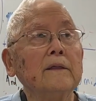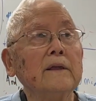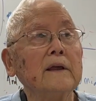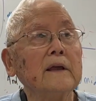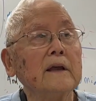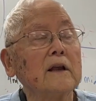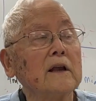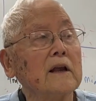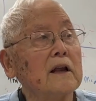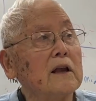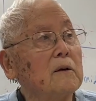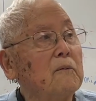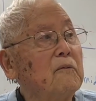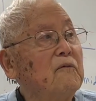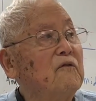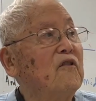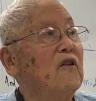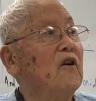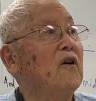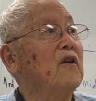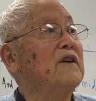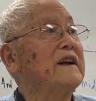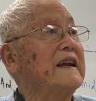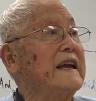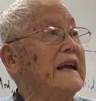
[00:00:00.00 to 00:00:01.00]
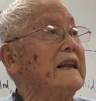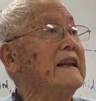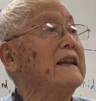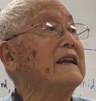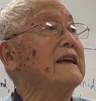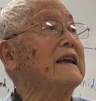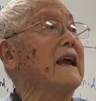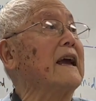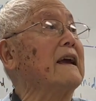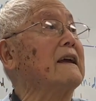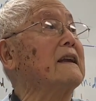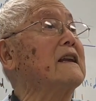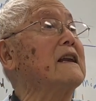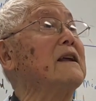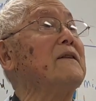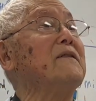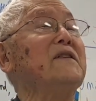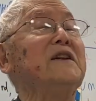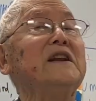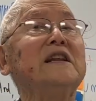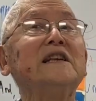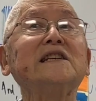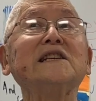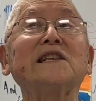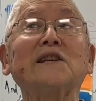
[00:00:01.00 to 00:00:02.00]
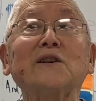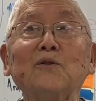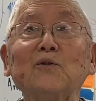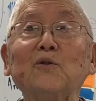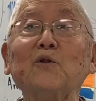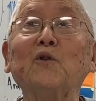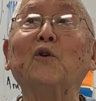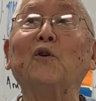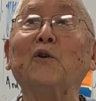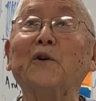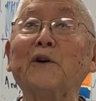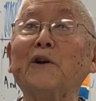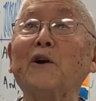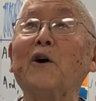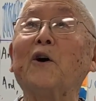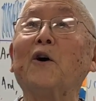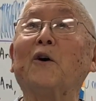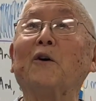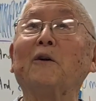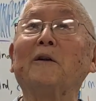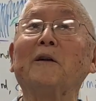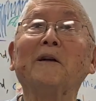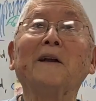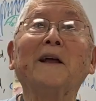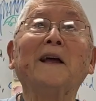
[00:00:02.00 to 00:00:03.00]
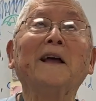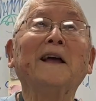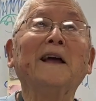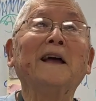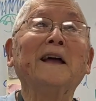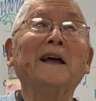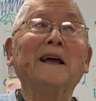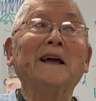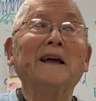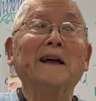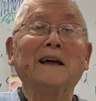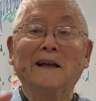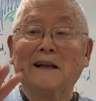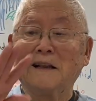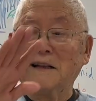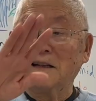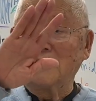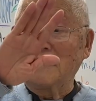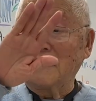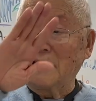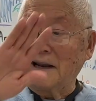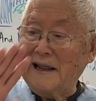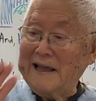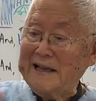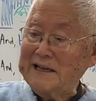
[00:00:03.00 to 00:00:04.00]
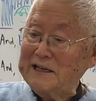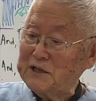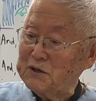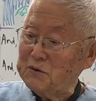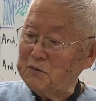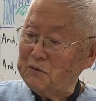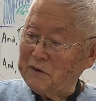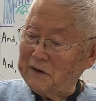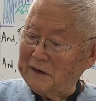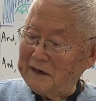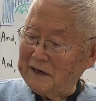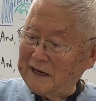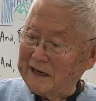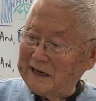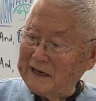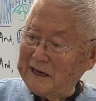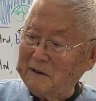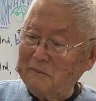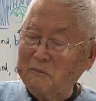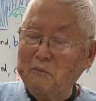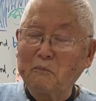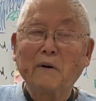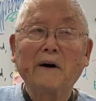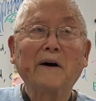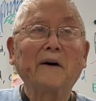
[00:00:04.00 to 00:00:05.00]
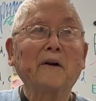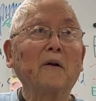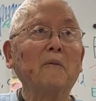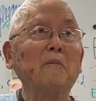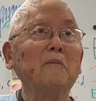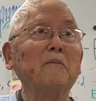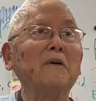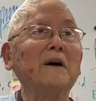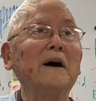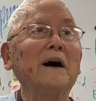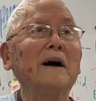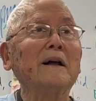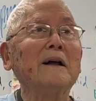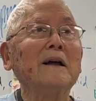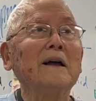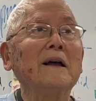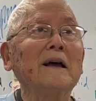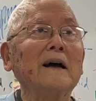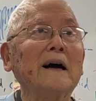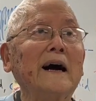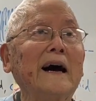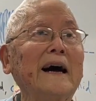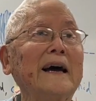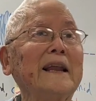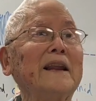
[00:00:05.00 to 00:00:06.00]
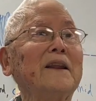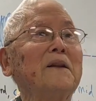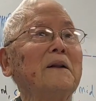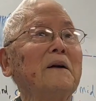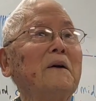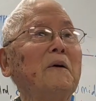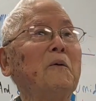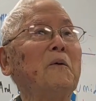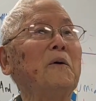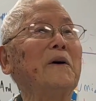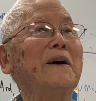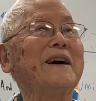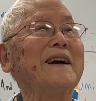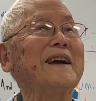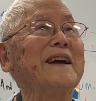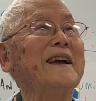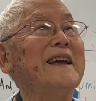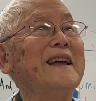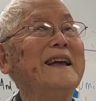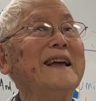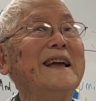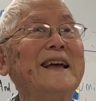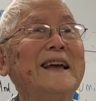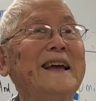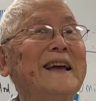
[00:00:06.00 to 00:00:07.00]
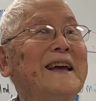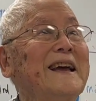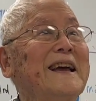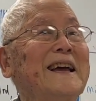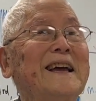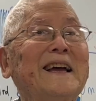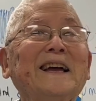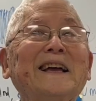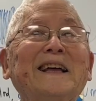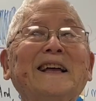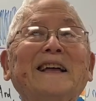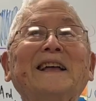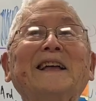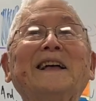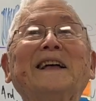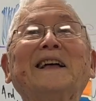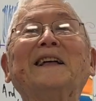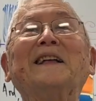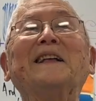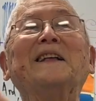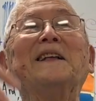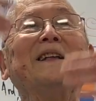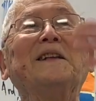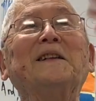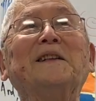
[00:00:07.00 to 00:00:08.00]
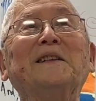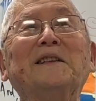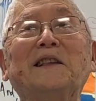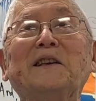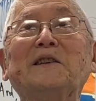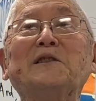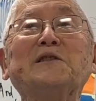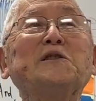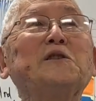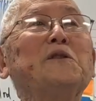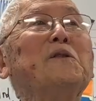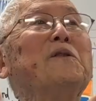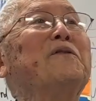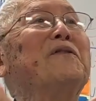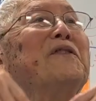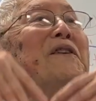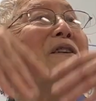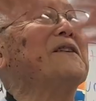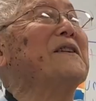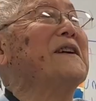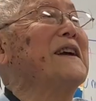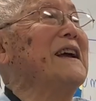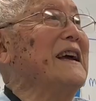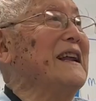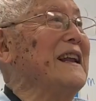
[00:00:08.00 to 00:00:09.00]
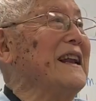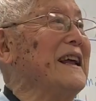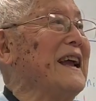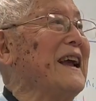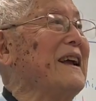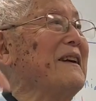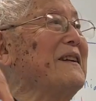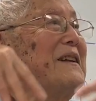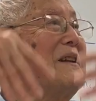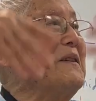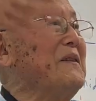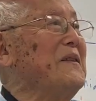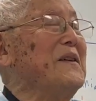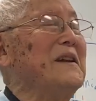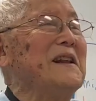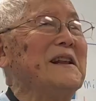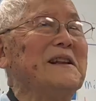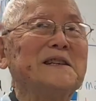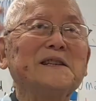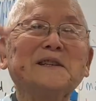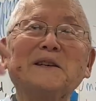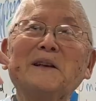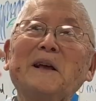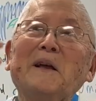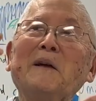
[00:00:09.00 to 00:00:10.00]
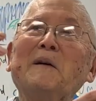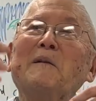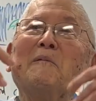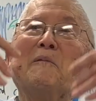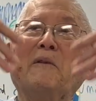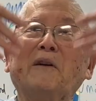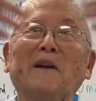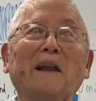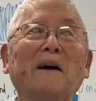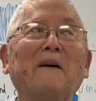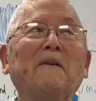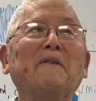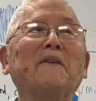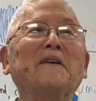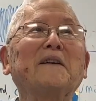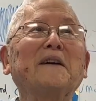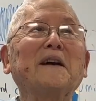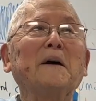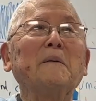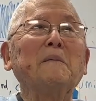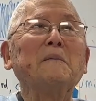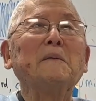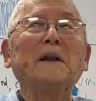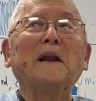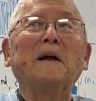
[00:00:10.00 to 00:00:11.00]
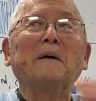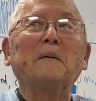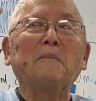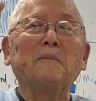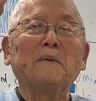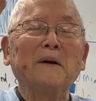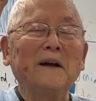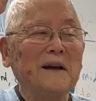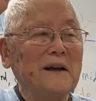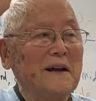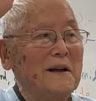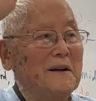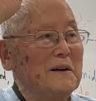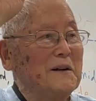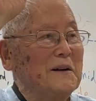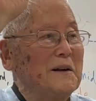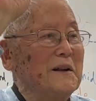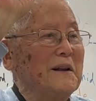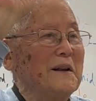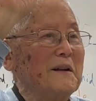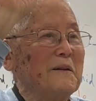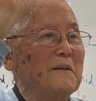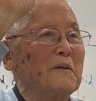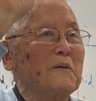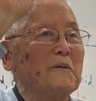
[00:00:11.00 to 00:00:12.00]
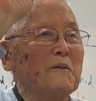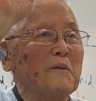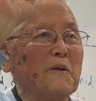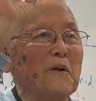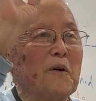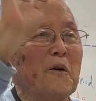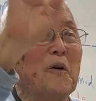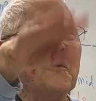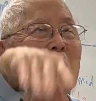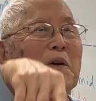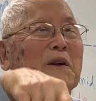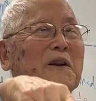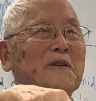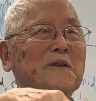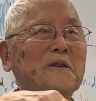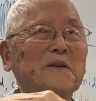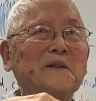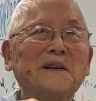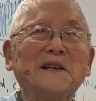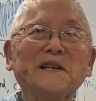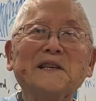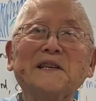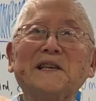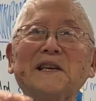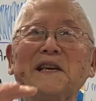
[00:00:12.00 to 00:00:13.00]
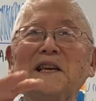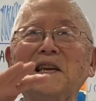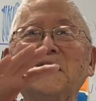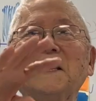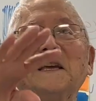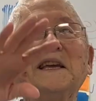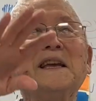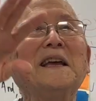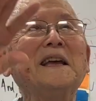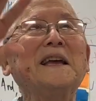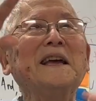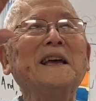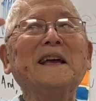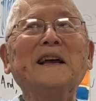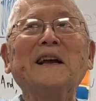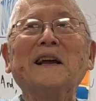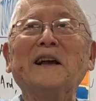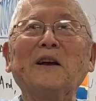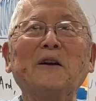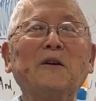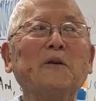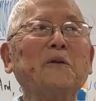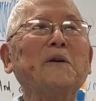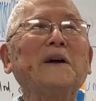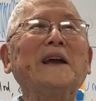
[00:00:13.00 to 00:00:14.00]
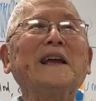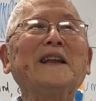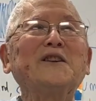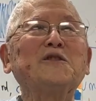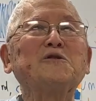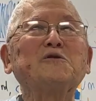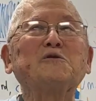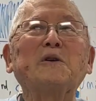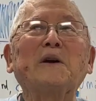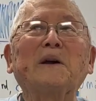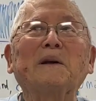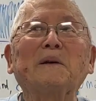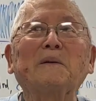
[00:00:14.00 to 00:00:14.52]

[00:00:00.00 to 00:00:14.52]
The volcanic activity is still going on. The last one at the bottom, Island Hawaii, there's still volcanic activities, lava coming up, going into the sea, great